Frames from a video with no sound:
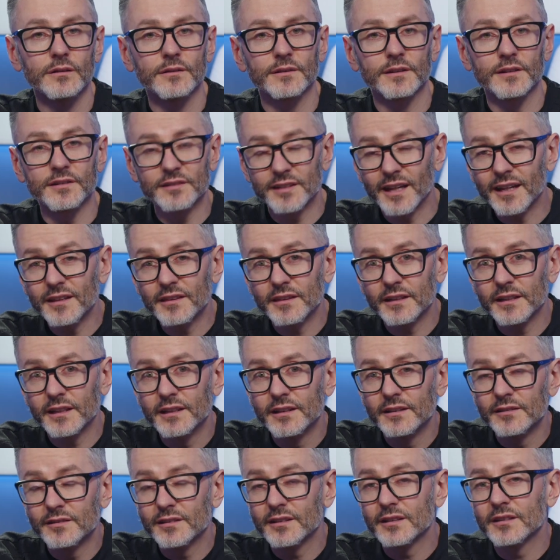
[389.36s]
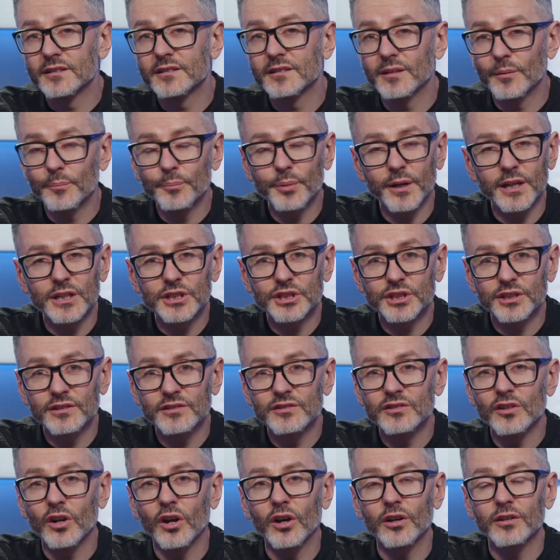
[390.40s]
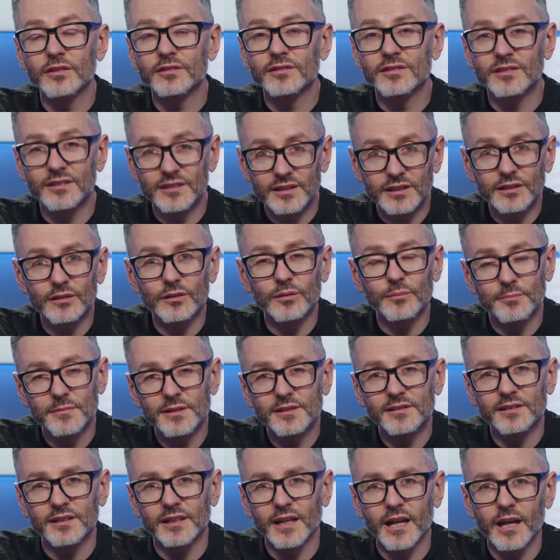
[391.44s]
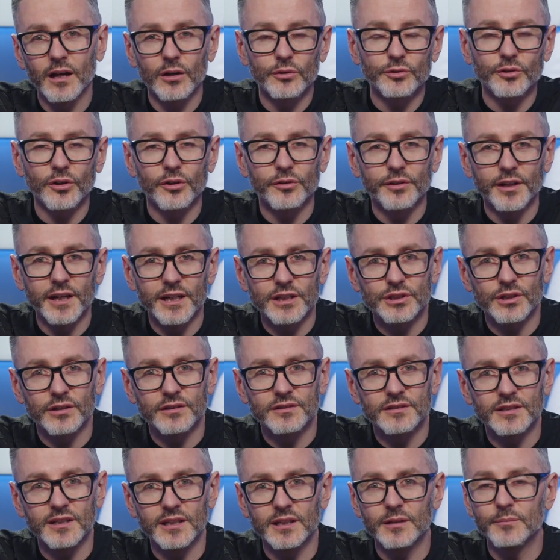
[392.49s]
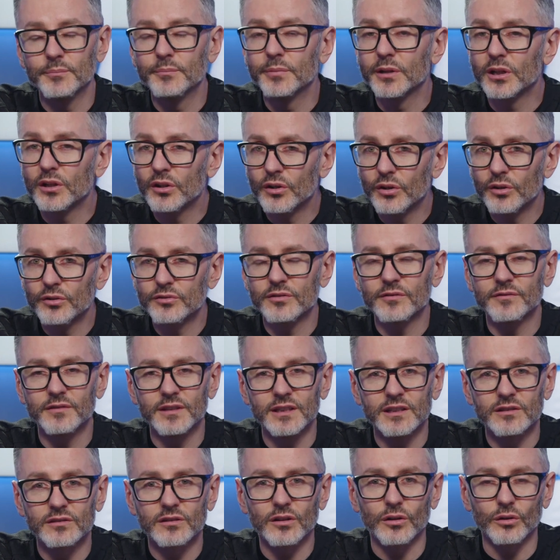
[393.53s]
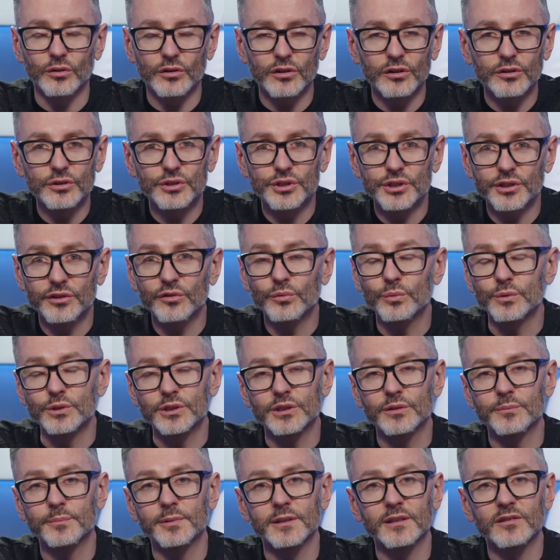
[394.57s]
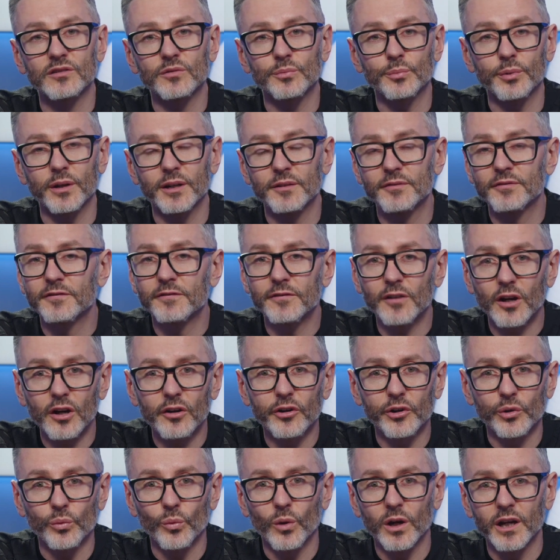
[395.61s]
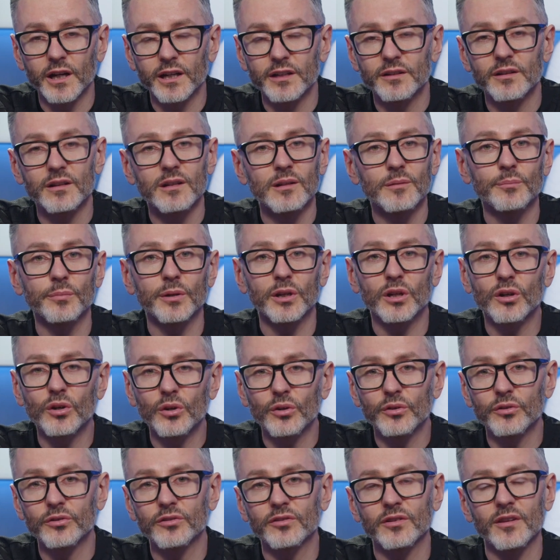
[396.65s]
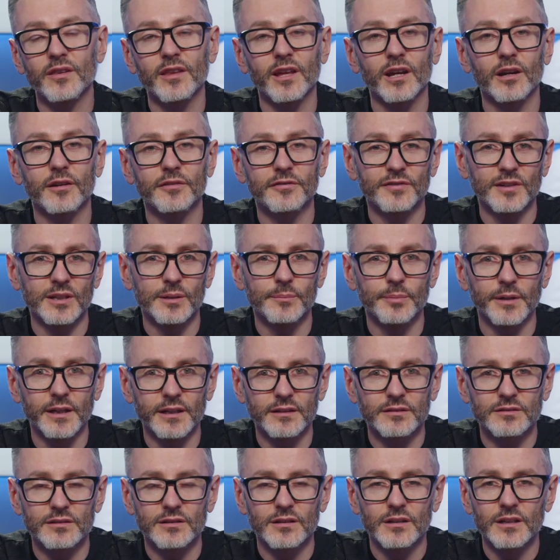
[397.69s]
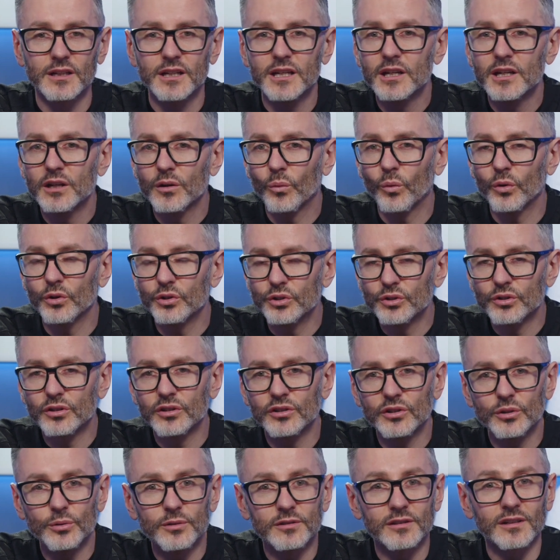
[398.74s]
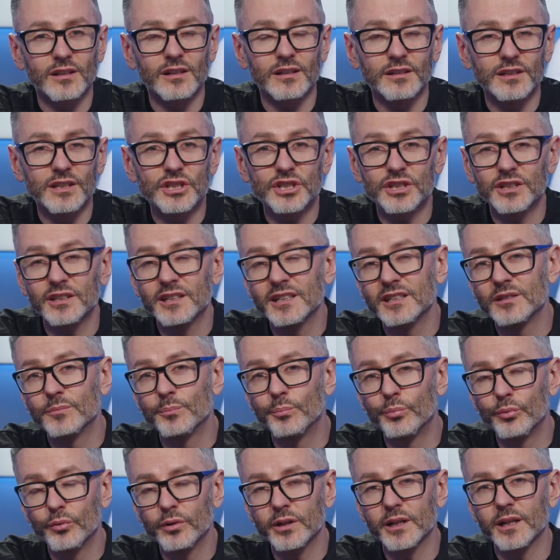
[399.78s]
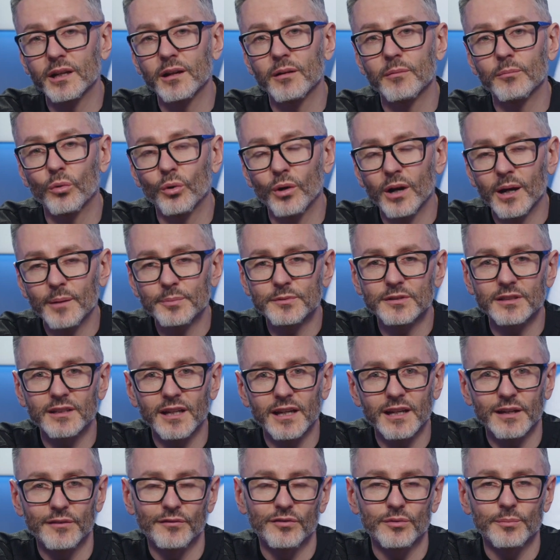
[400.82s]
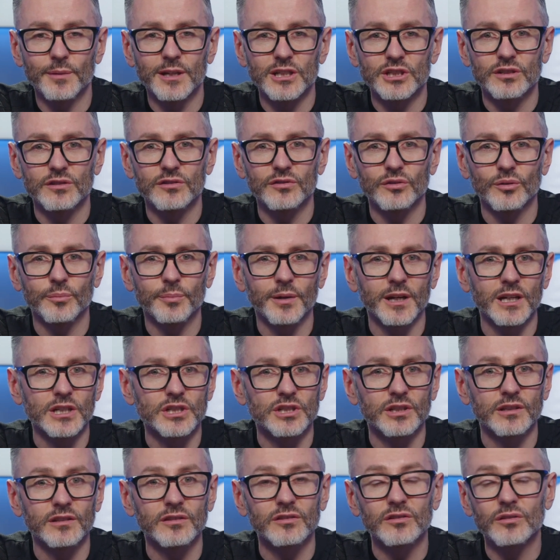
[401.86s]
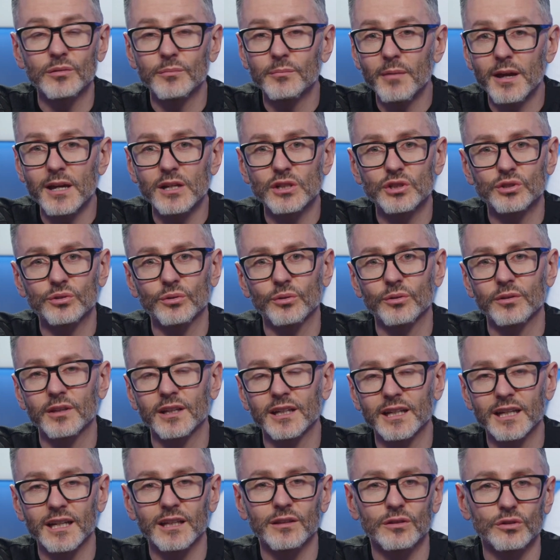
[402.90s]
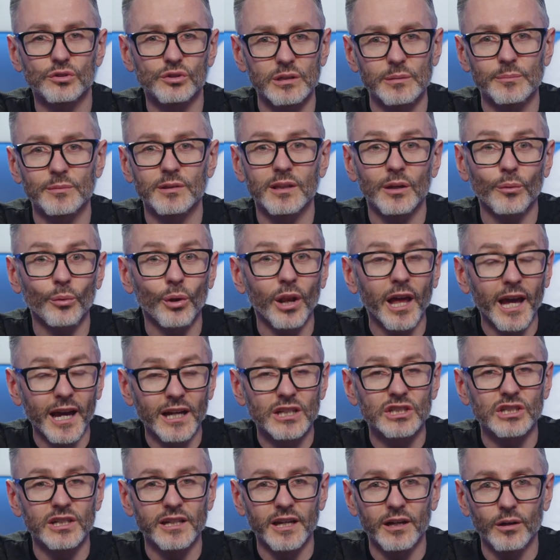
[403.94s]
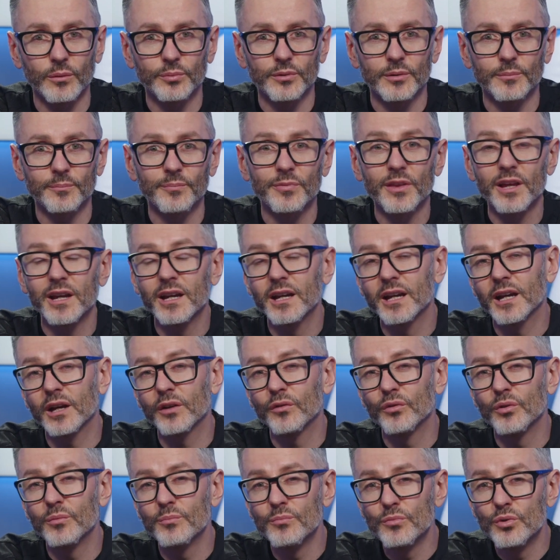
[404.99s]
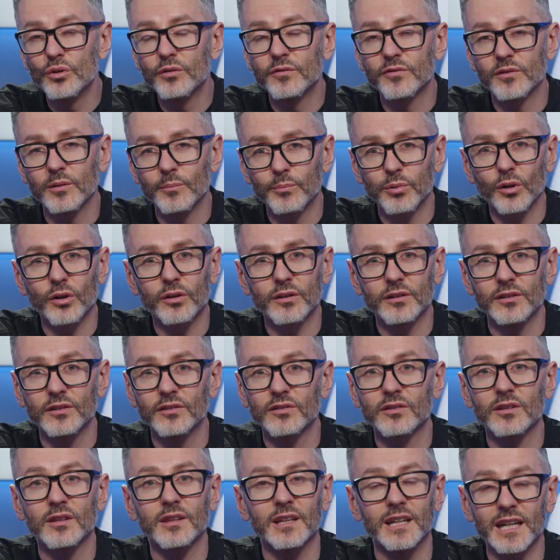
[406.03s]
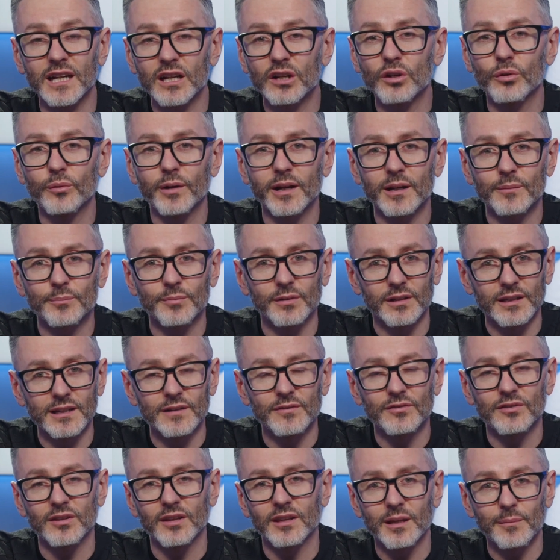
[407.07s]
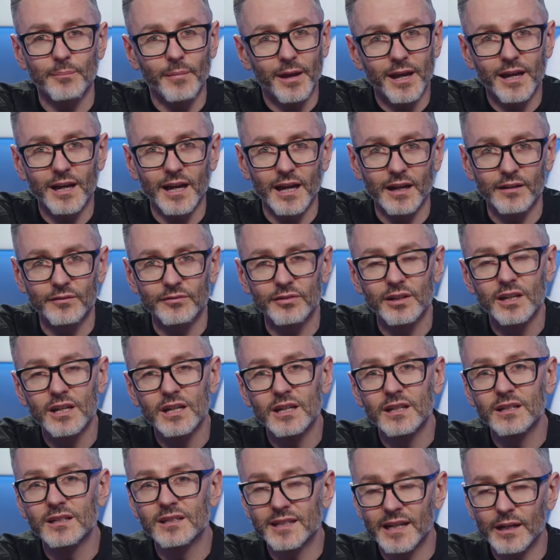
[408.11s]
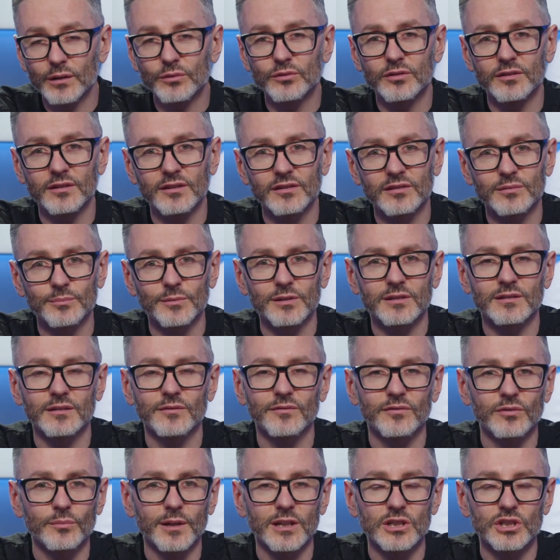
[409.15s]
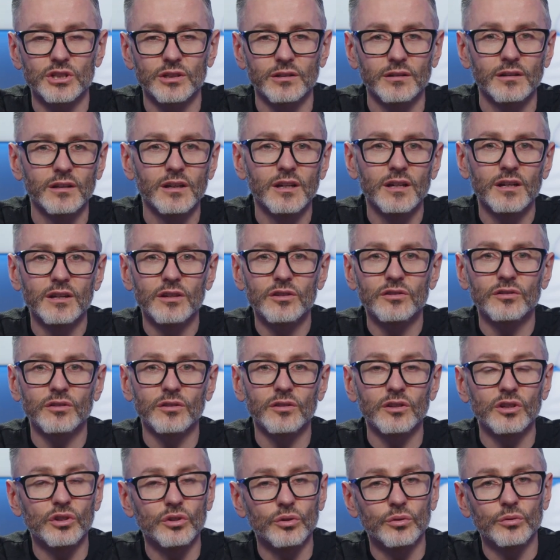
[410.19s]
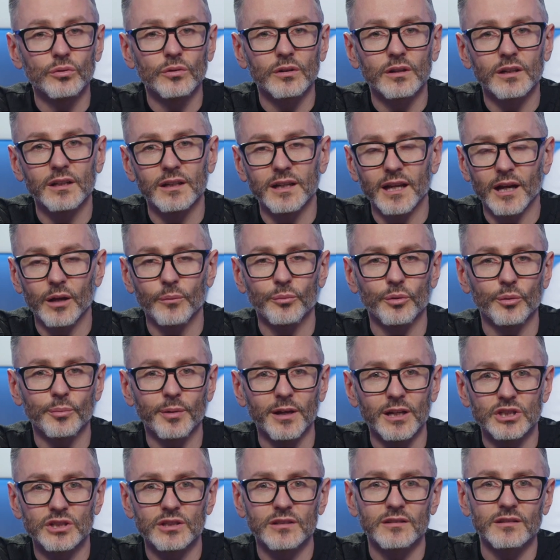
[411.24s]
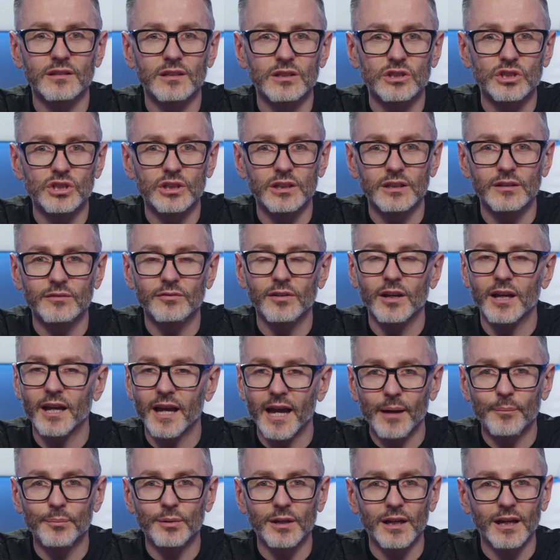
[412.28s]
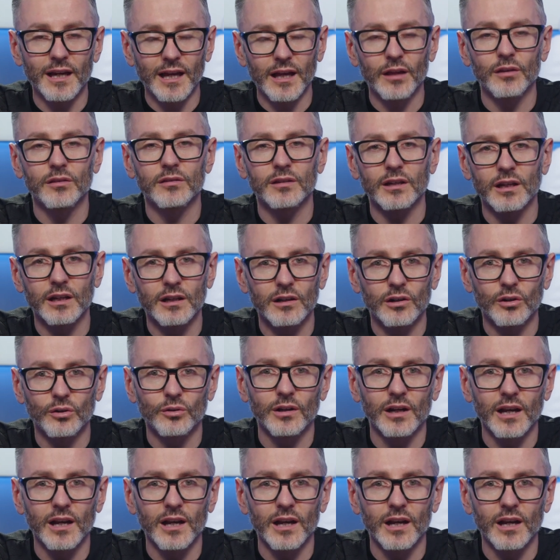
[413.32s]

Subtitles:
The sad thing is, some patients are still missing out on HRT because of these conclusions, which have been spread far and wide because they are fear-based. What you can do as a clinician is bring more up-to-date information to your patients to make sure they get the treatment that will actually help them and remove the blockers, the incorrect beliefs that they may have, down to this misinformation so that you can help your patients achieve a happier, healthier, longer